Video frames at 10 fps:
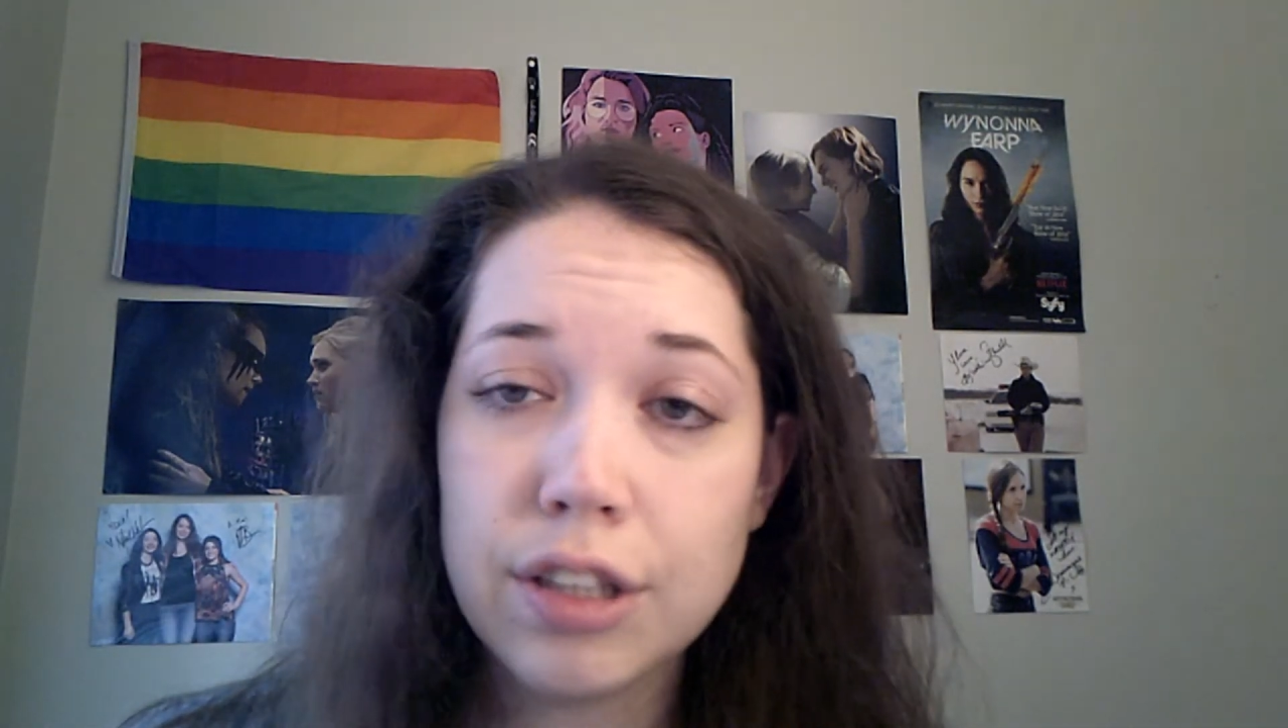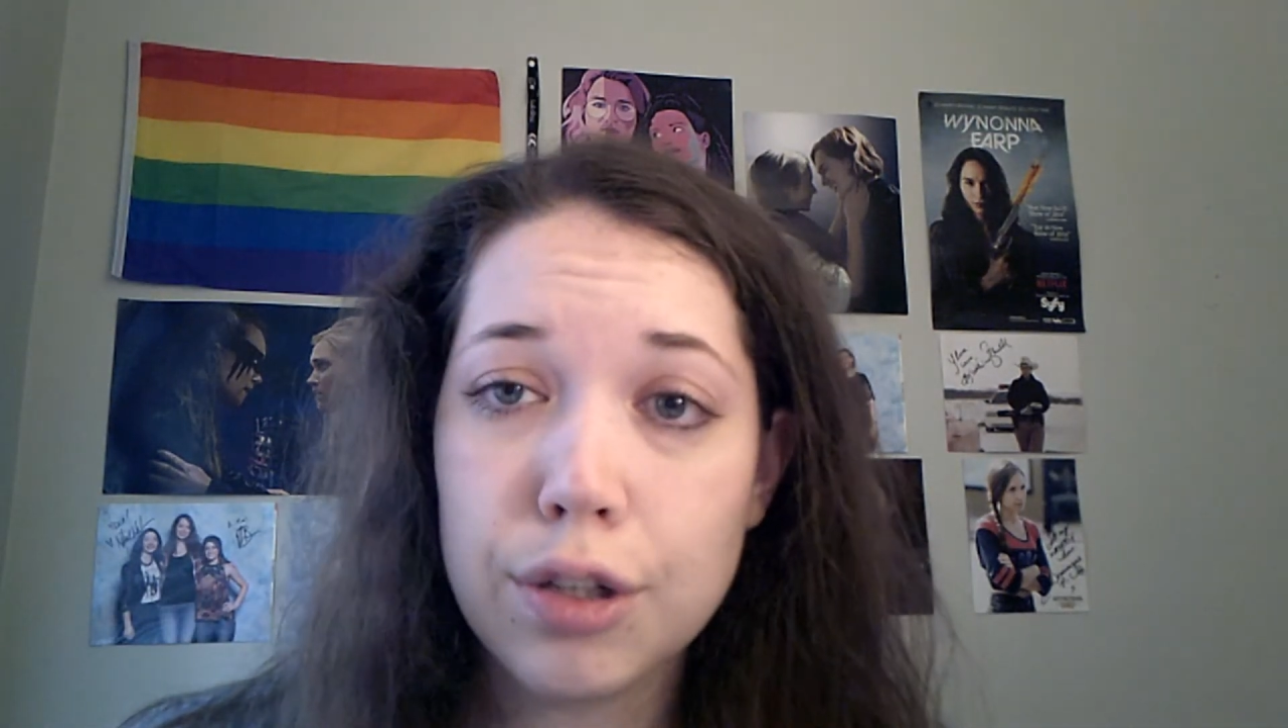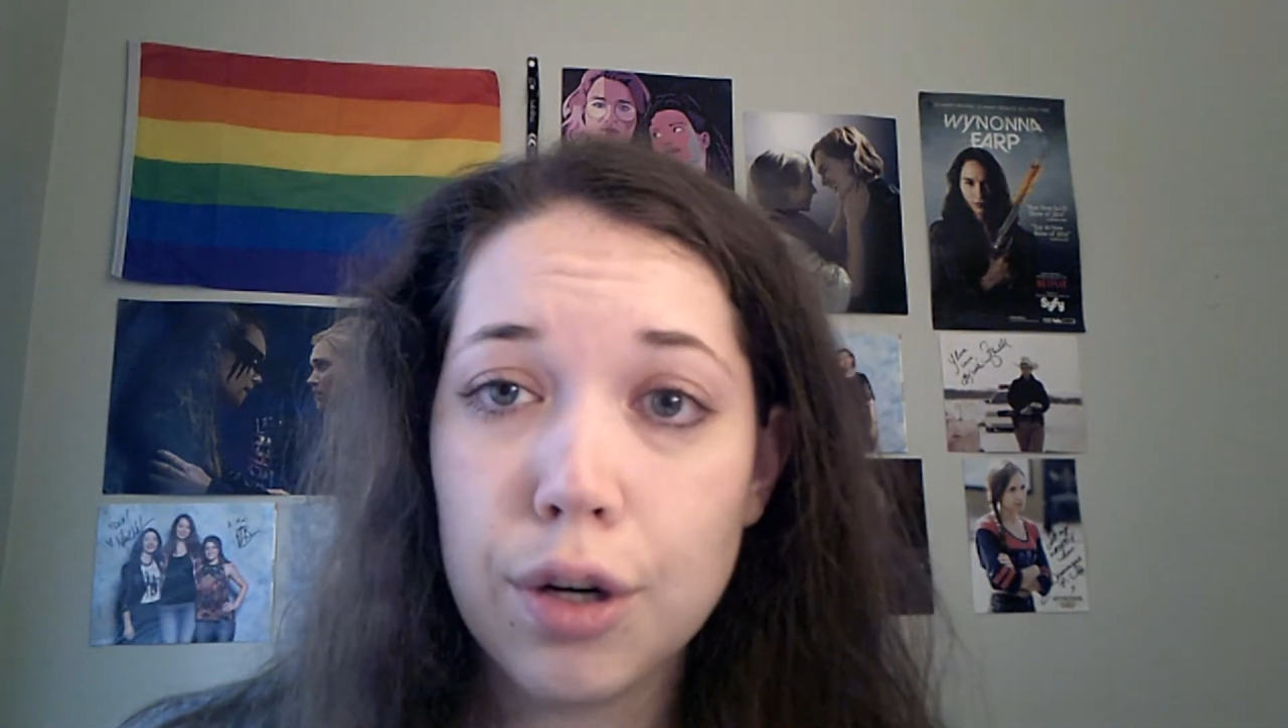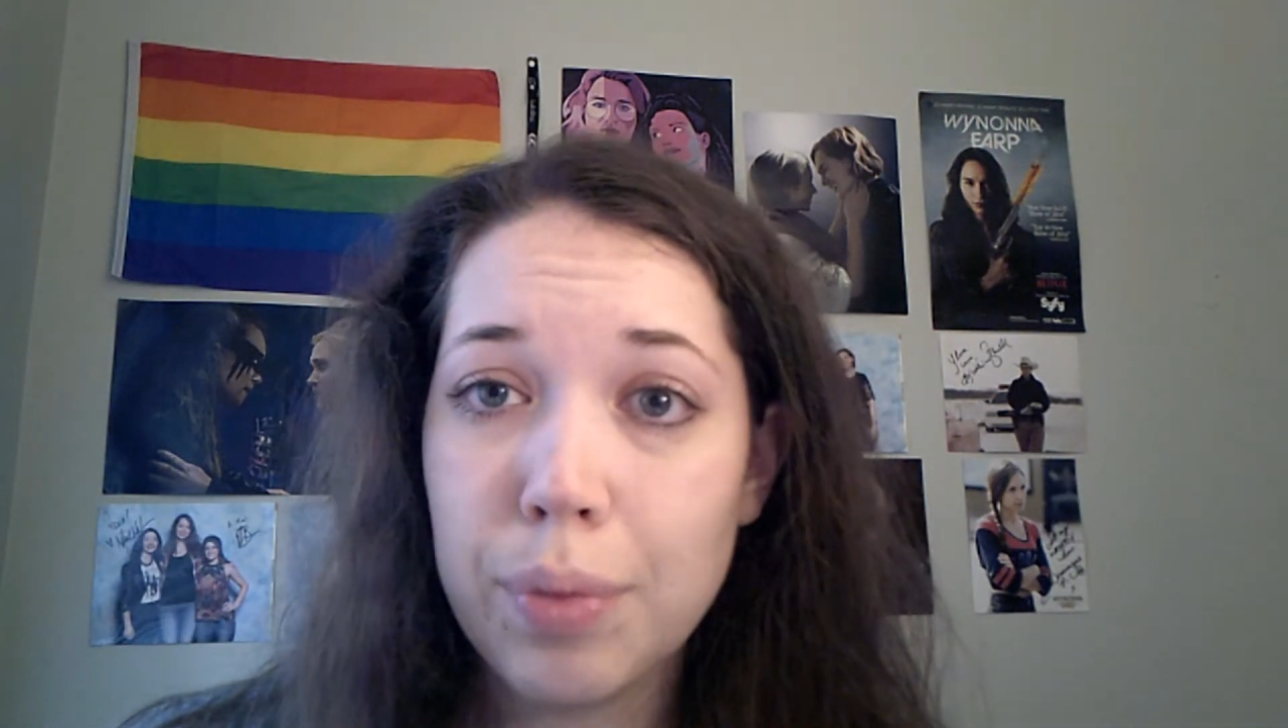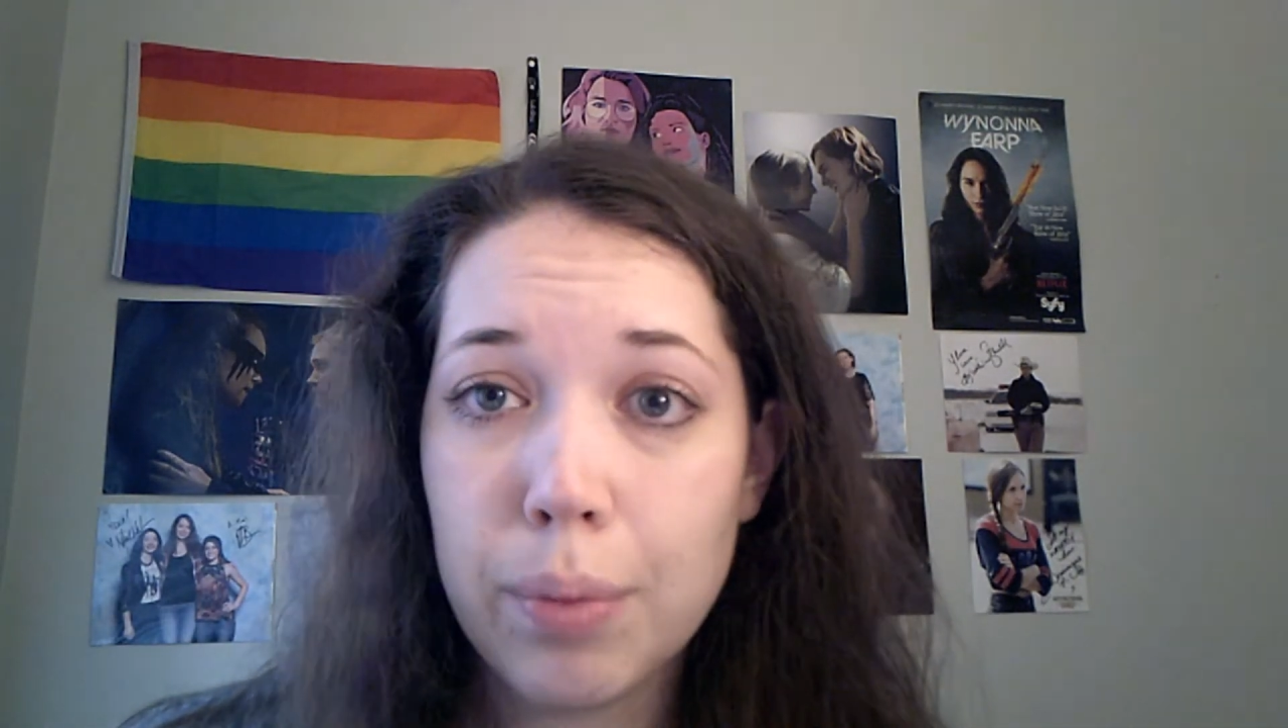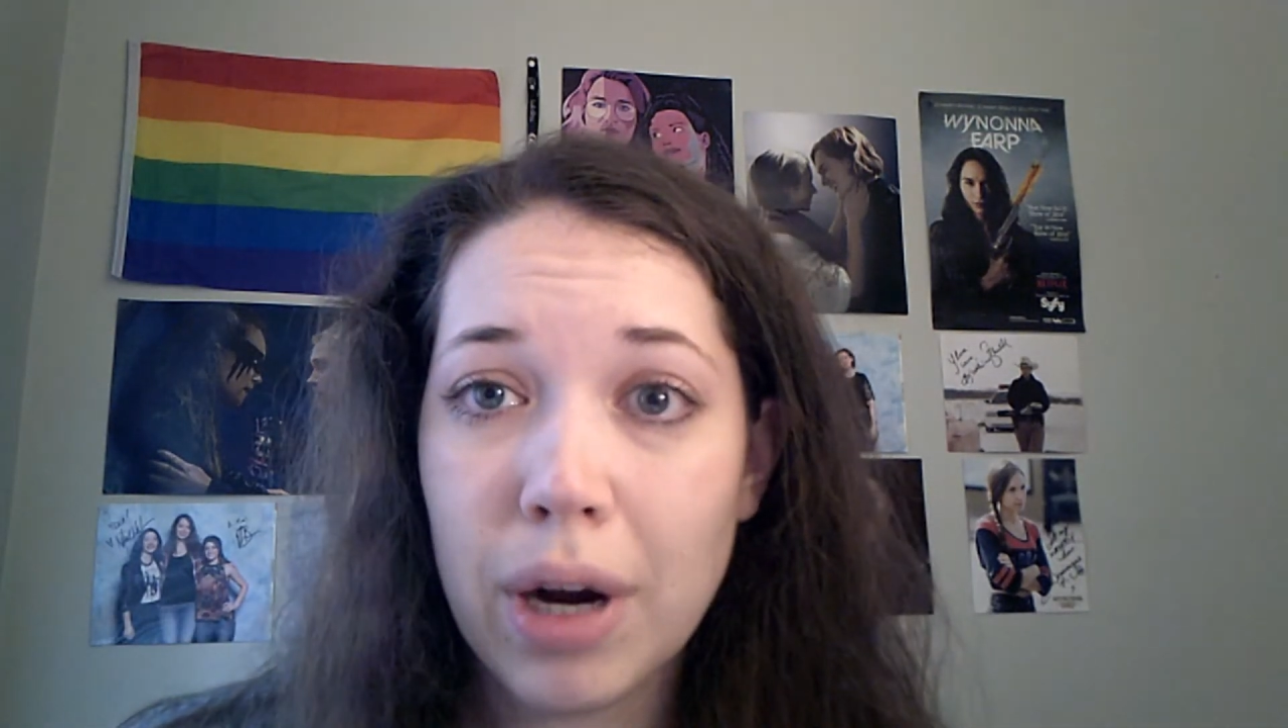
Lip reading: her to be by